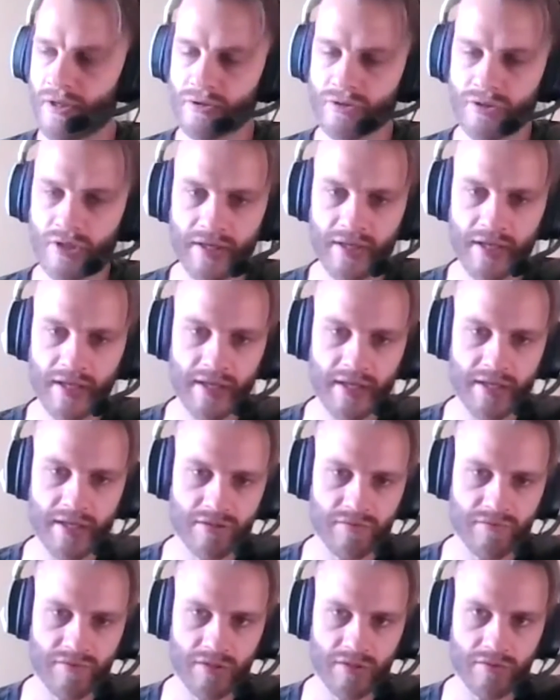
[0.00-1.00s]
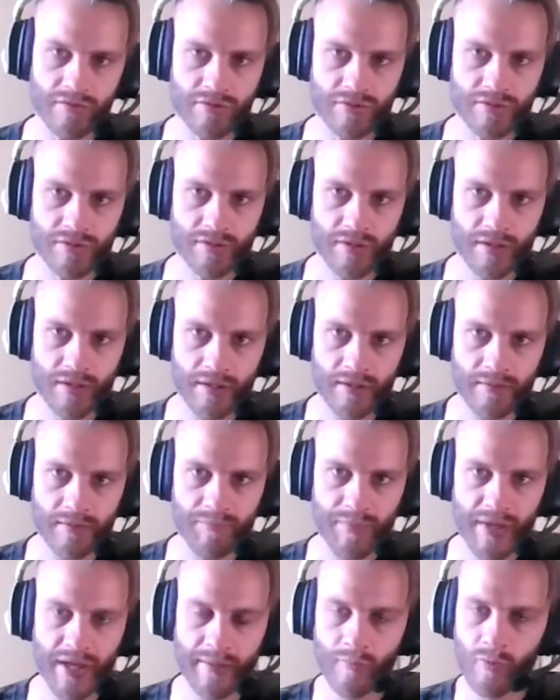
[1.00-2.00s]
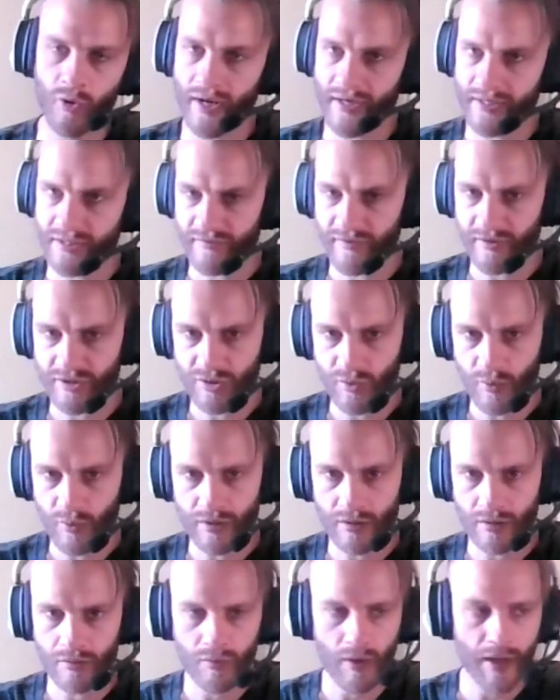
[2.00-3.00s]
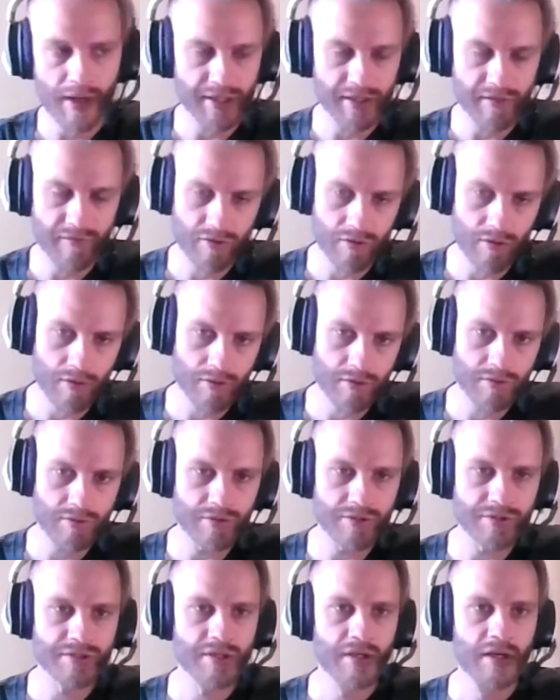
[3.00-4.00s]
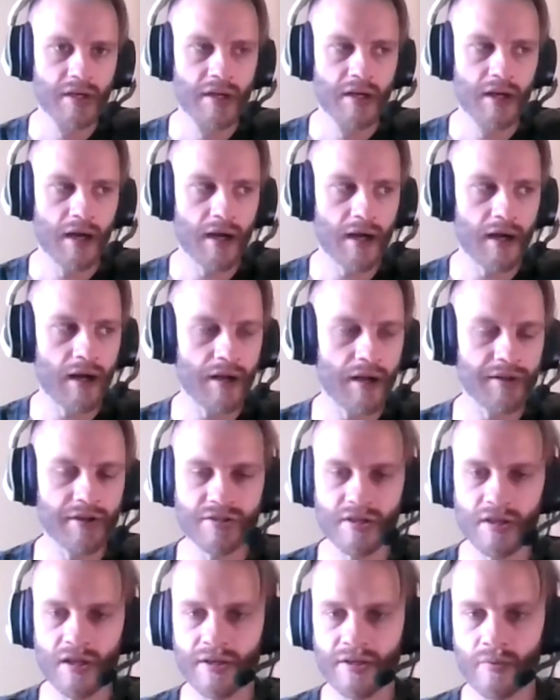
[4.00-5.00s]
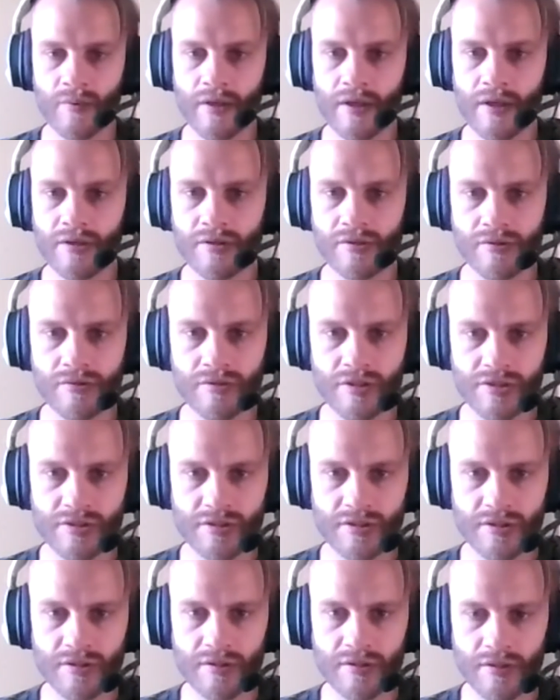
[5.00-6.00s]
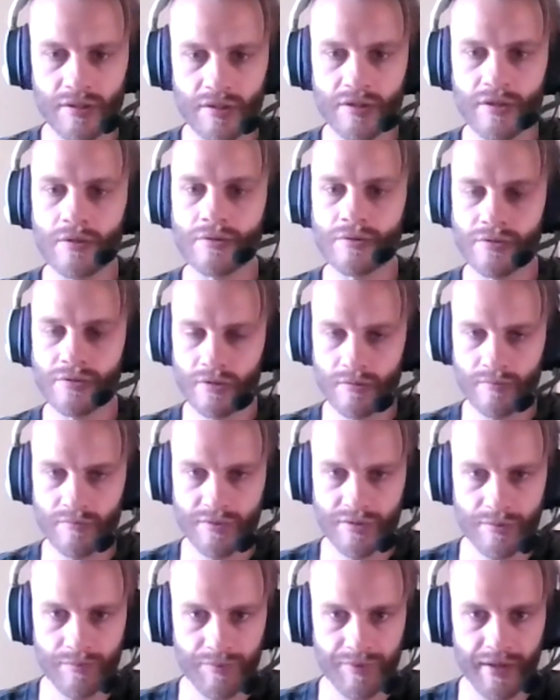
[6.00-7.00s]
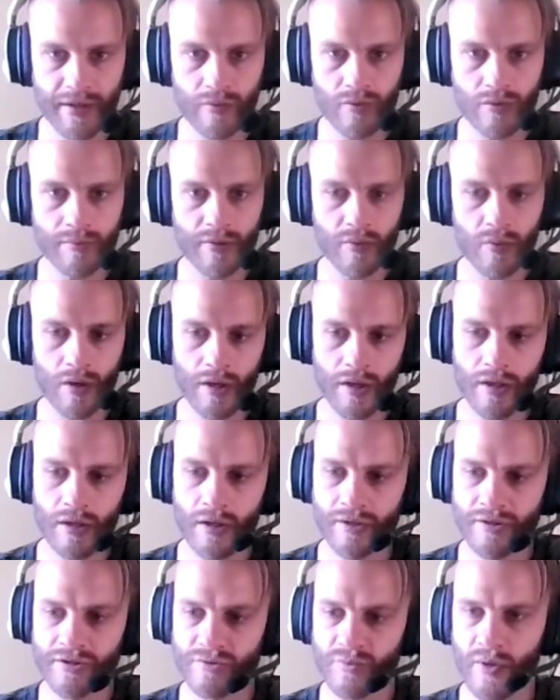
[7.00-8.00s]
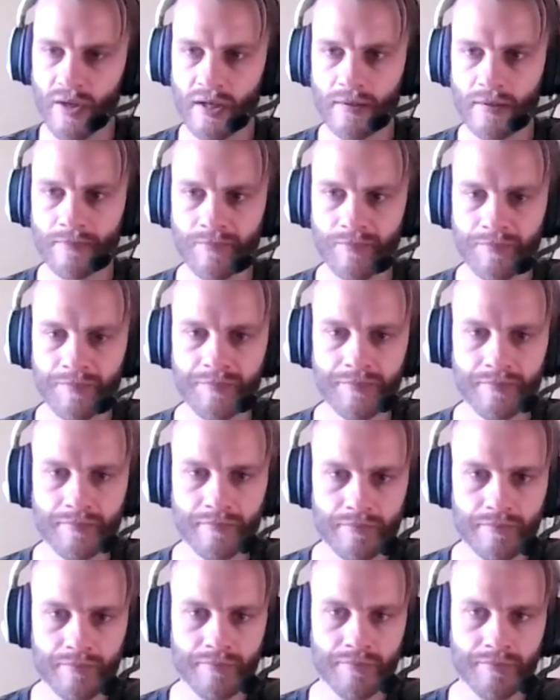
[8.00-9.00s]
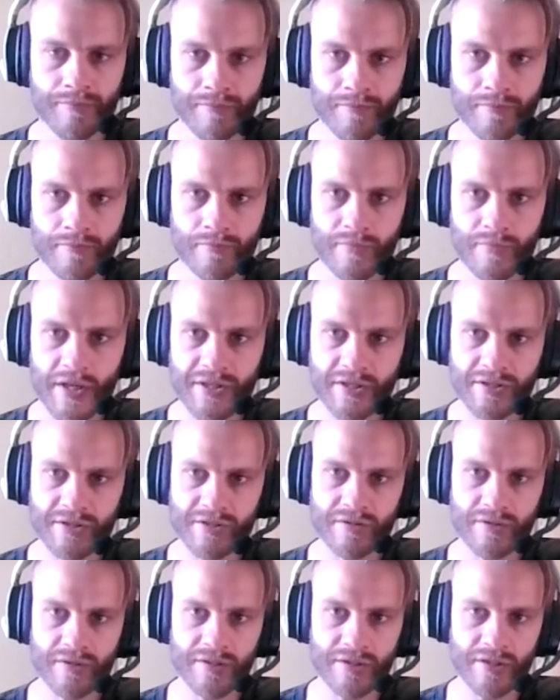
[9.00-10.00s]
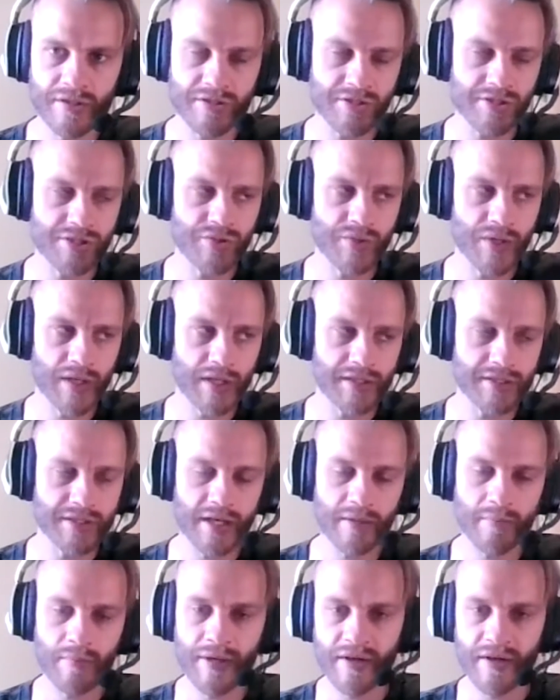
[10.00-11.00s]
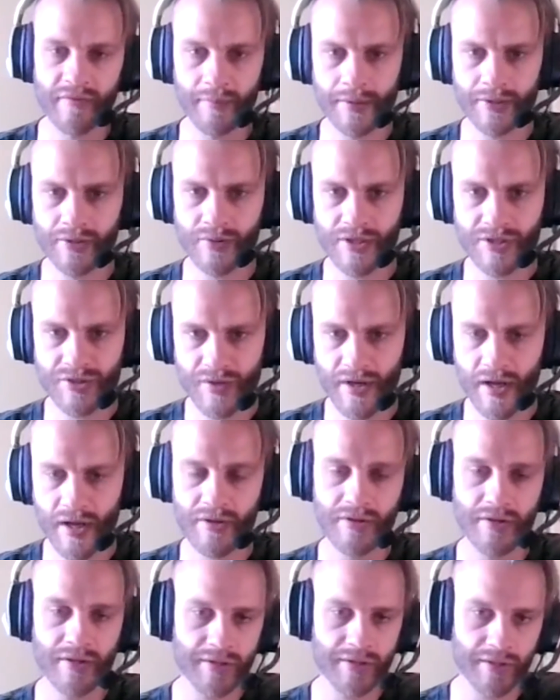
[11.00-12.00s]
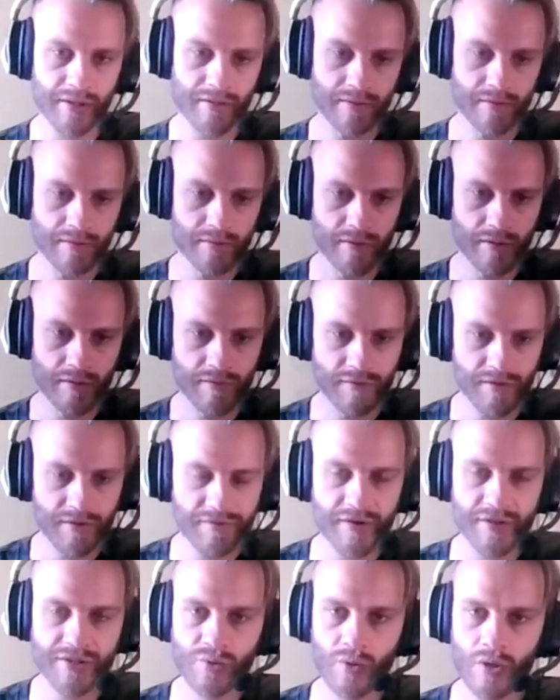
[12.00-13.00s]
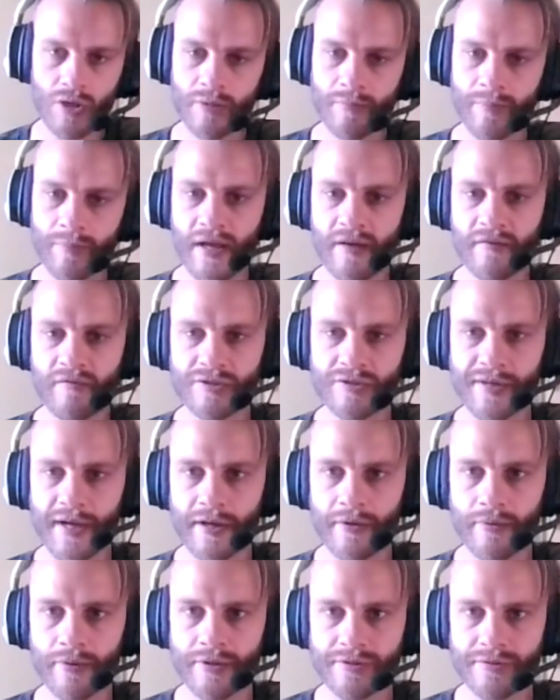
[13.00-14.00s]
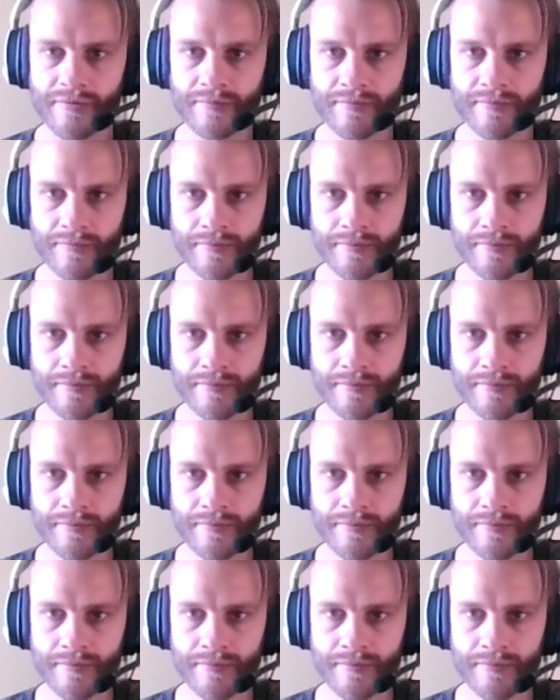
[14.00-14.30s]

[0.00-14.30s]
trying to get interviews, being more active on Twitter, writing different articles. And there's a lot that we can do just in those terms that we'll be working on as well. It doesn't strictly take money from the treasury other than the funds we're already paying for salaries.